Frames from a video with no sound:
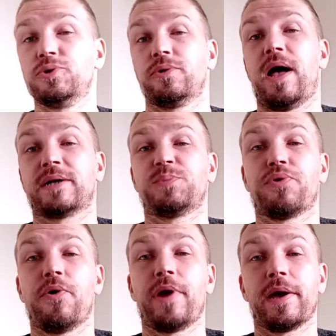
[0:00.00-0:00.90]
Drew Lock's
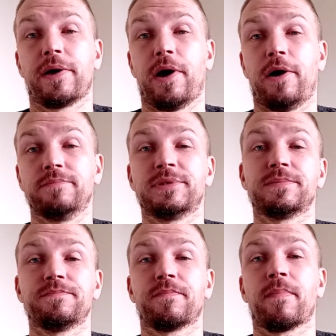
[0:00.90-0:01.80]
pro day
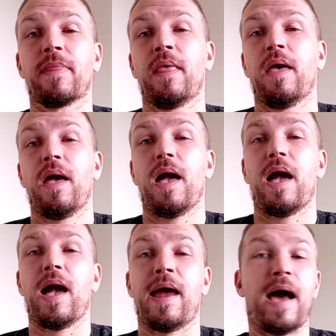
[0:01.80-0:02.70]
comes.
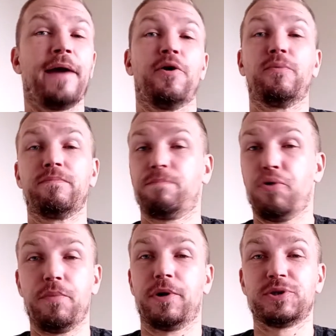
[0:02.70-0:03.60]
And I don't
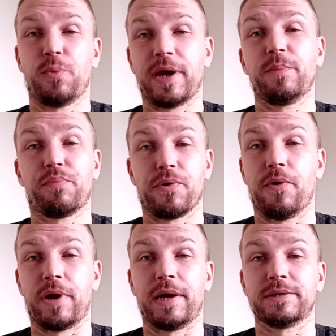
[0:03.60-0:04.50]
put much weight in
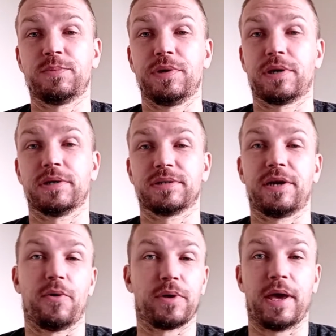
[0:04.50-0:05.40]
pro days because
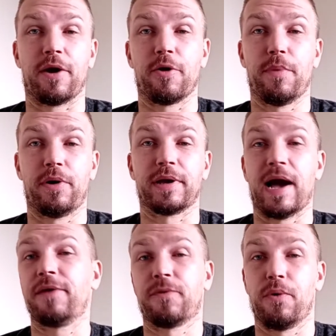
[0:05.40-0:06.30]
I don't care about a
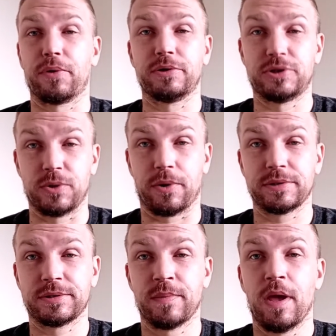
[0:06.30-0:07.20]
guy throwing in
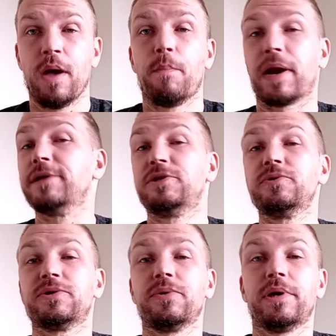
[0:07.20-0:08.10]
shorts. But I
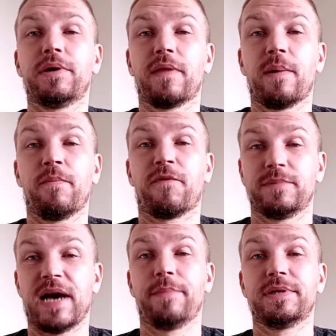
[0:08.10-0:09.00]
do tune into them
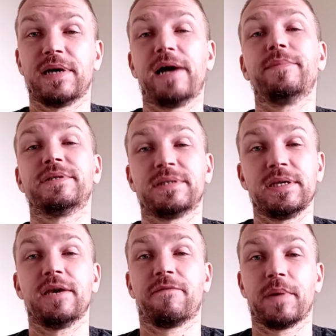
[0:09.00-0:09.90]
from time to time to
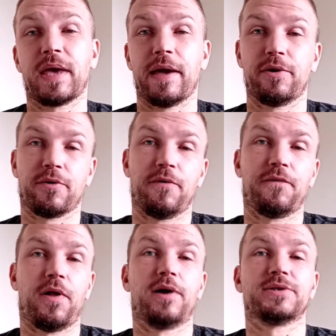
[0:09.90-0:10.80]
see if mechanical
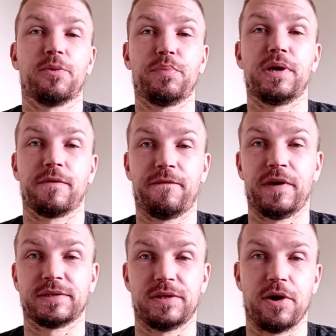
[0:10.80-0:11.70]
flaws are being
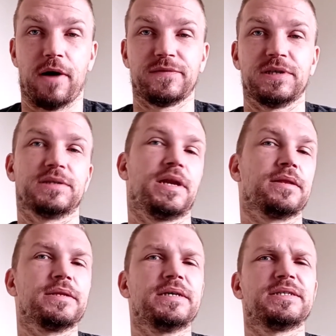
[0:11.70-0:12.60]
fixed in the offseason,
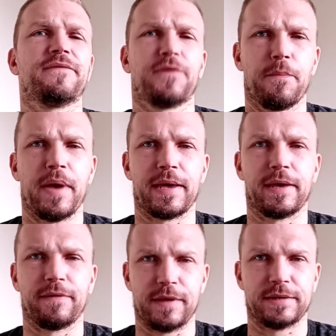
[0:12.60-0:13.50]
at least if they're
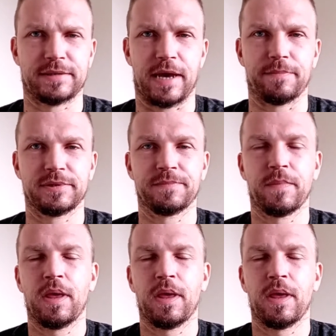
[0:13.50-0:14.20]
making the attempt.